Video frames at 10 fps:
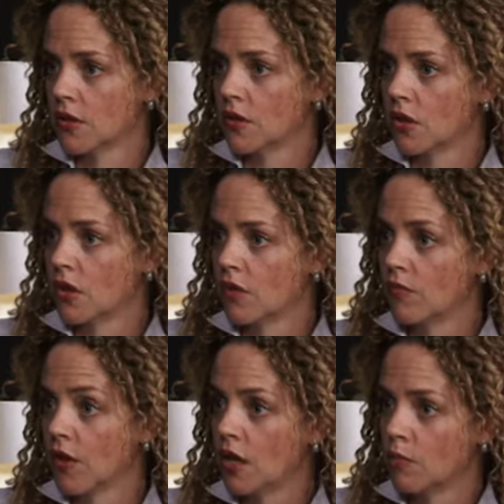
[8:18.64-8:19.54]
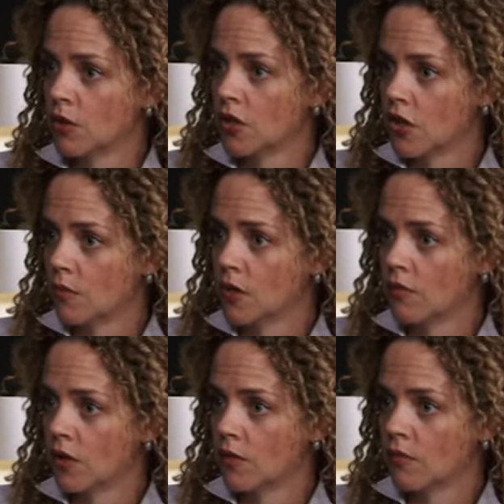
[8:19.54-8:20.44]
So they're valuable in terms
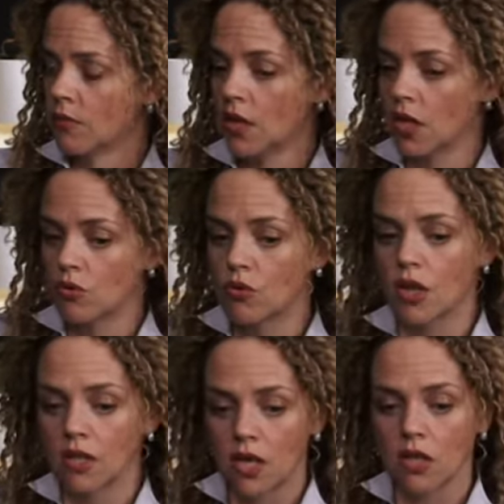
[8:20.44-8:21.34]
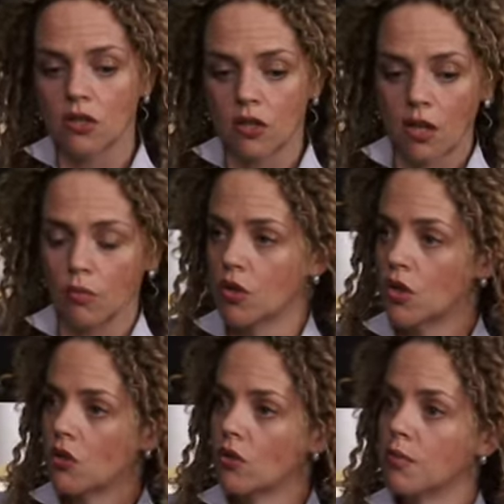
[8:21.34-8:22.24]
of the actual transaction that they were
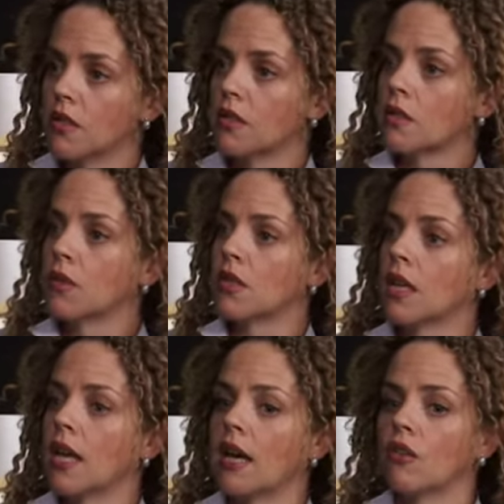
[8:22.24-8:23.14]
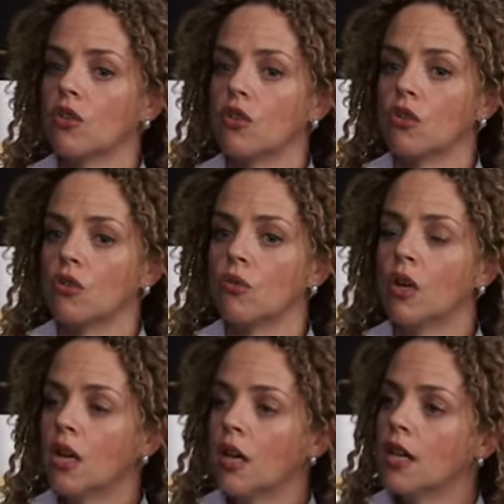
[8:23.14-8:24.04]
to your business, but then how can you
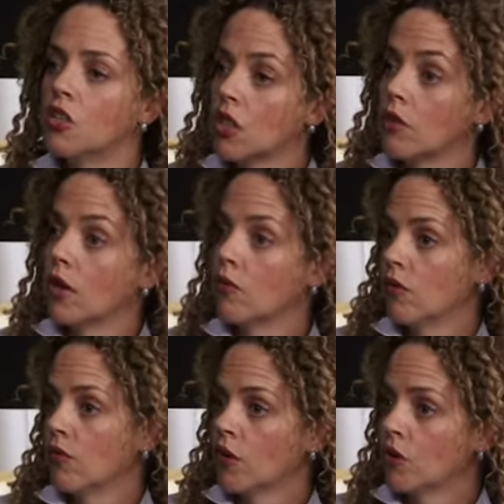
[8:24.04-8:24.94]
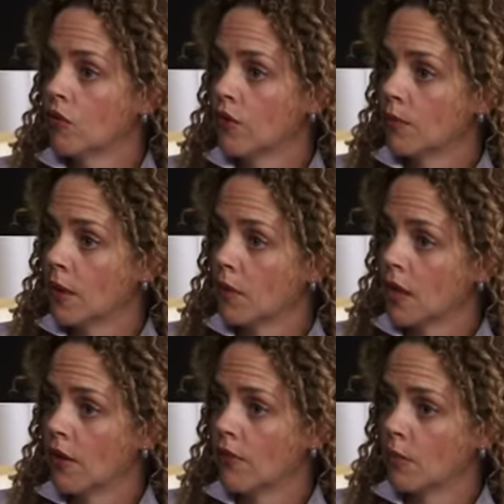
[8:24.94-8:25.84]
generate referral from them and
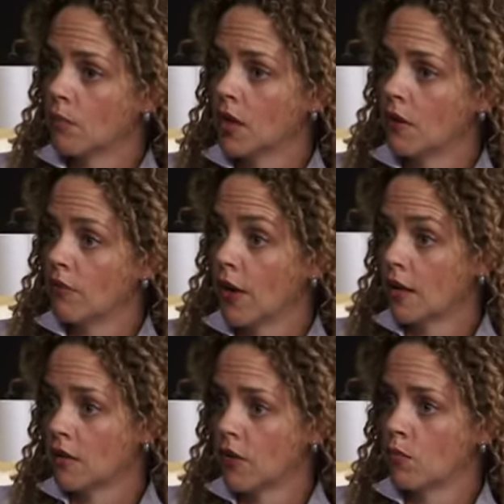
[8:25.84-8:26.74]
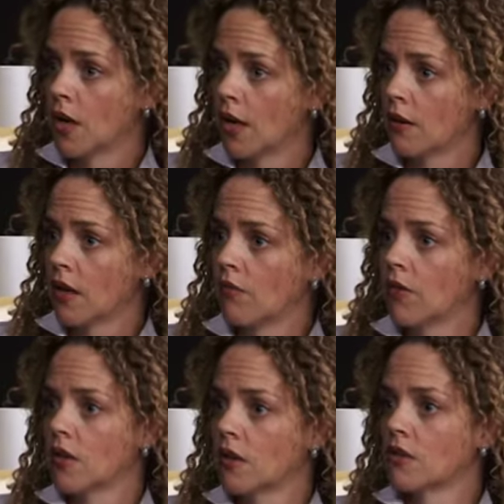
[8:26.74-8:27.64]
have them being fans of your brand and
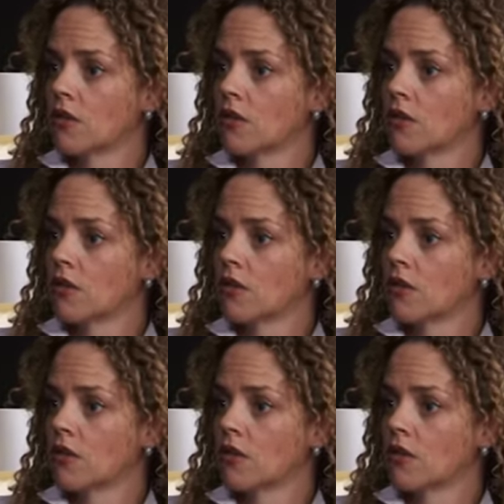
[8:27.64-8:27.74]
advocates.